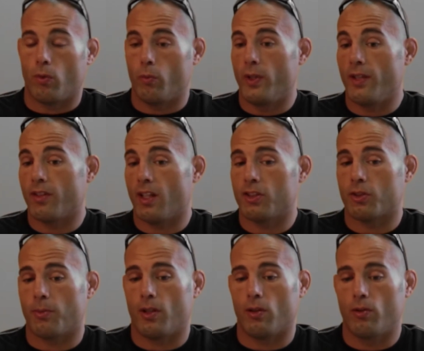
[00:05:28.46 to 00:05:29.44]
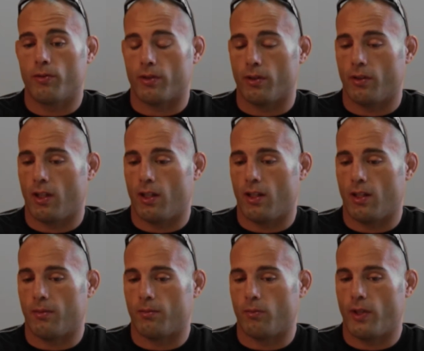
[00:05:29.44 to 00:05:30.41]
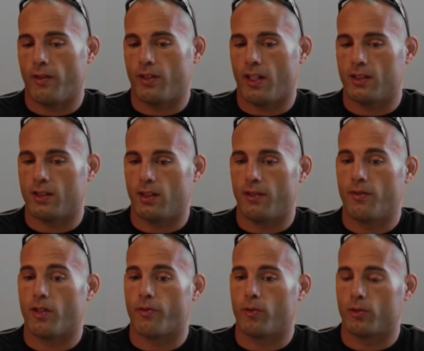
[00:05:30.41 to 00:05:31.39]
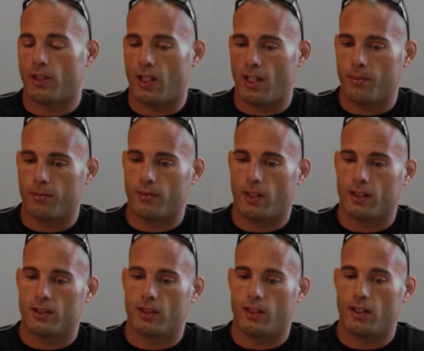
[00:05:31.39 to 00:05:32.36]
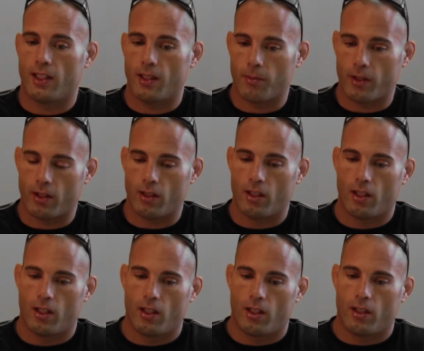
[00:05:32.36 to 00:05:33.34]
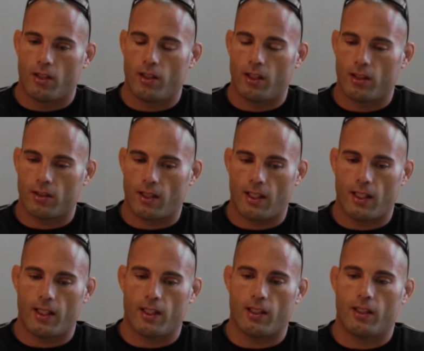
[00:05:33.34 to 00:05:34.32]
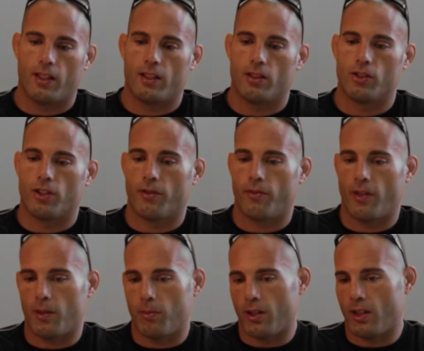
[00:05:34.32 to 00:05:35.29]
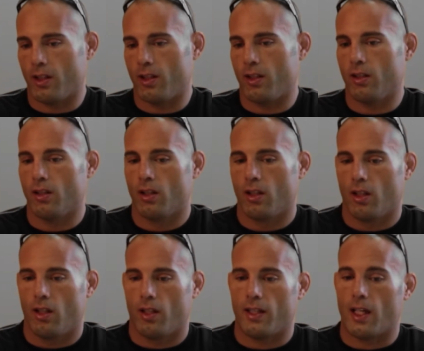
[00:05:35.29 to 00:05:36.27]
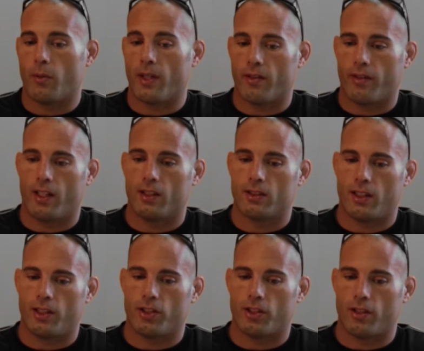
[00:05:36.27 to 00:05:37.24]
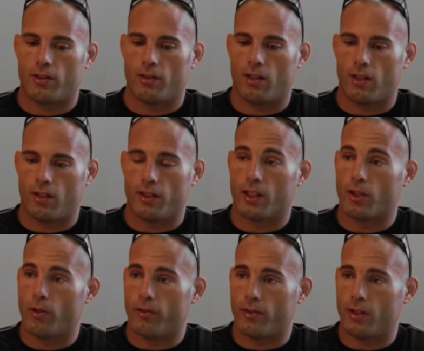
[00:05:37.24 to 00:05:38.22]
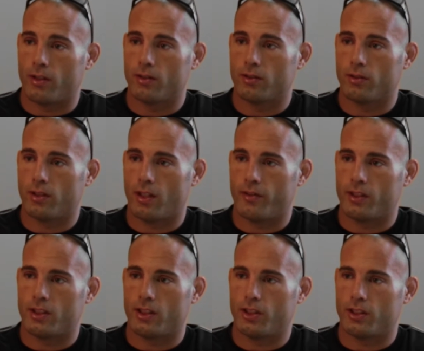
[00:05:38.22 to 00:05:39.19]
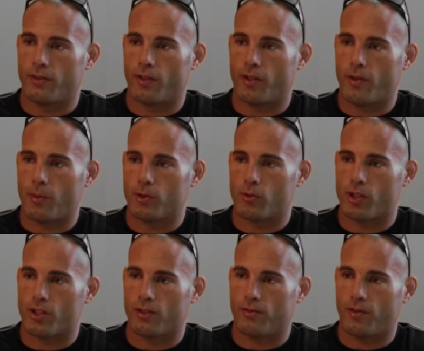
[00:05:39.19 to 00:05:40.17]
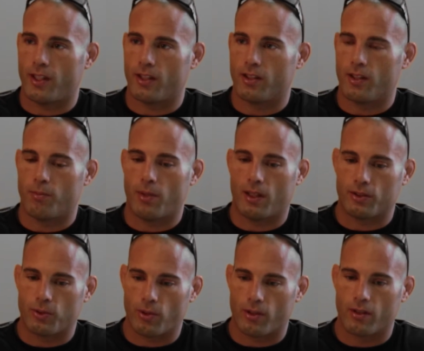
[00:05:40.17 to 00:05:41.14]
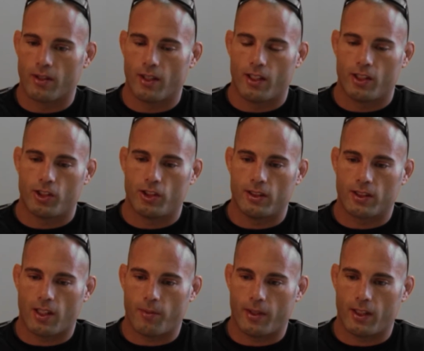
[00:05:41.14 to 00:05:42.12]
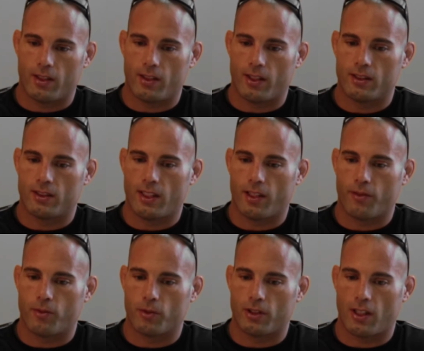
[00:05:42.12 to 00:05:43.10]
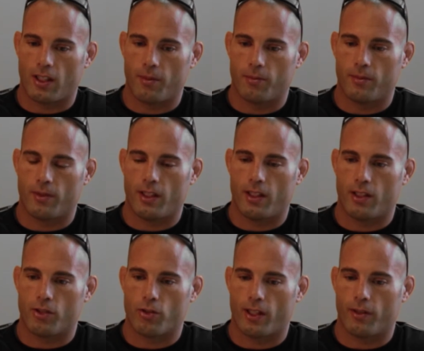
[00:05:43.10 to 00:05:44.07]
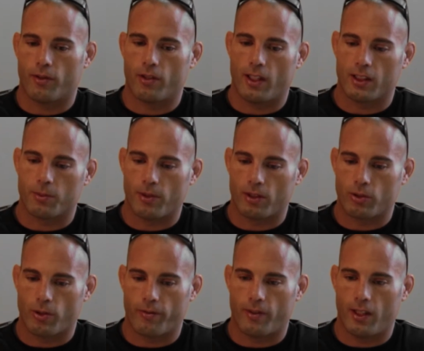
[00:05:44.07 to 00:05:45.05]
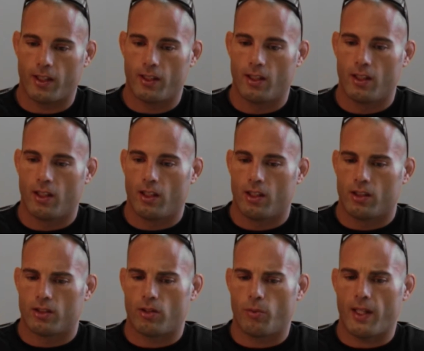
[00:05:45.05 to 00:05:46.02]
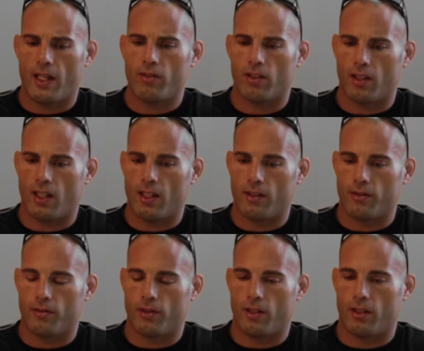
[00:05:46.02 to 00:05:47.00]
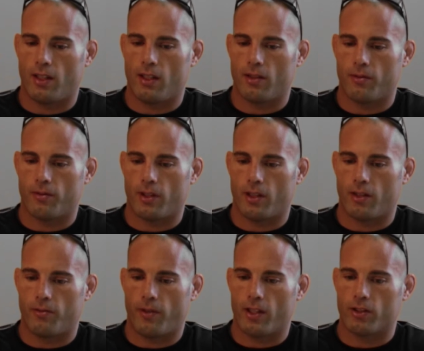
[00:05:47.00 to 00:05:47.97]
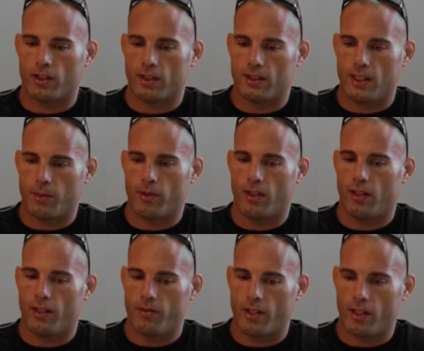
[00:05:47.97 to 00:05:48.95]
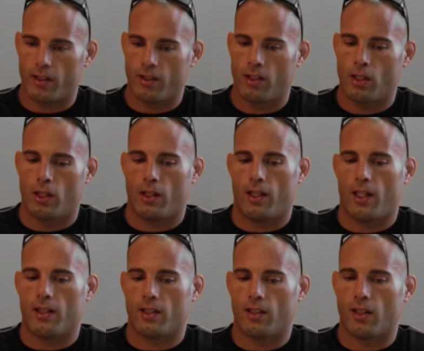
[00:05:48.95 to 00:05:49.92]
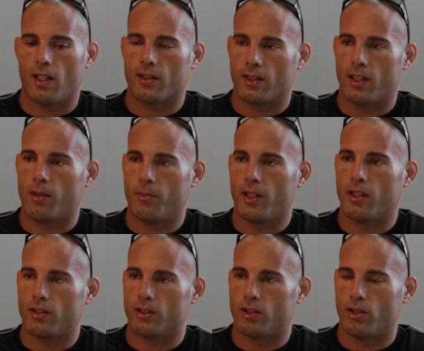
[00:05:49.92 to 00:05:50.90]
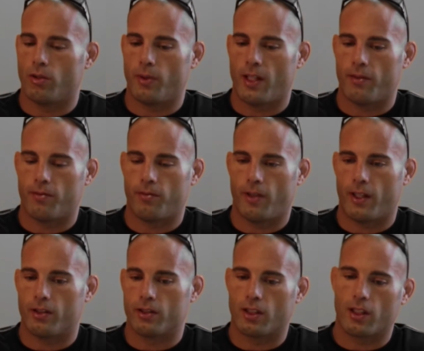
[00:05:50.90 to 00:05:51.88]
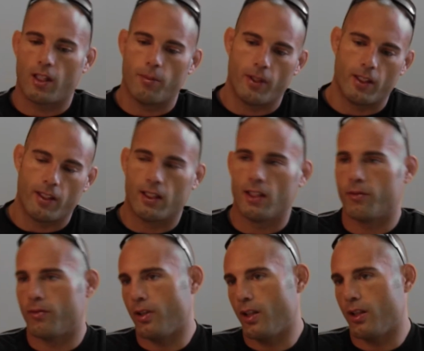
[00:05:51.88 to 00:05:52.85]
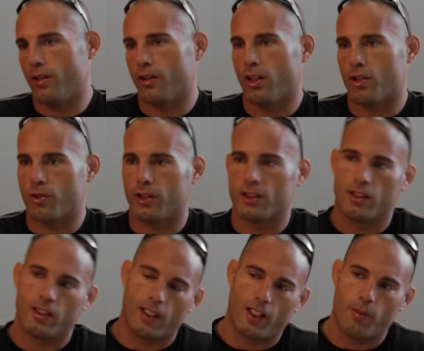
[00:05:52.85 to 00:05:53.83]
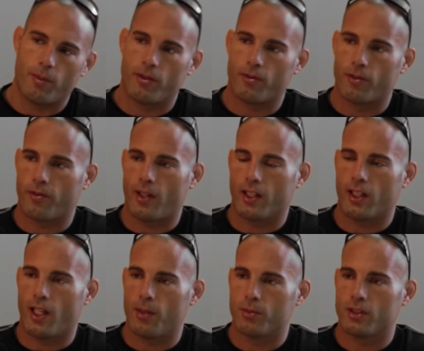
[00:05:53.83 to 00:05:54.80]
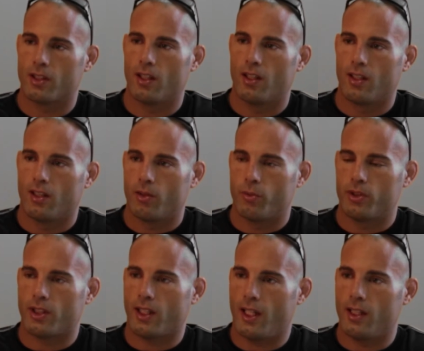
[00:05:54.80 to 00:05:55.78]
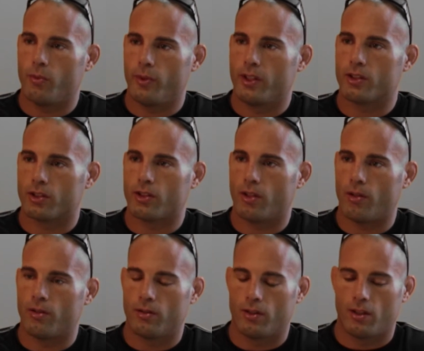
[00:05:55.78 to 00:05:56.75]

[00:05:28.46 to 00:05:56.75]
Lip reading: We have guys from all over. We have guys that live there full time, like Salim and Nikolai and Jenna Fabian, and now we have Anastasia Yankova. Obviously, she's a very famous Russian fighter in Bellator. She's coming in and staying full time and training for her next Bellator fight. So we have a lot of fighters on the team that live there, and then a lot that come in. So we have fighters that come in, they live in their countries, and then they come in for fight camps, which is like 8 weeks or so.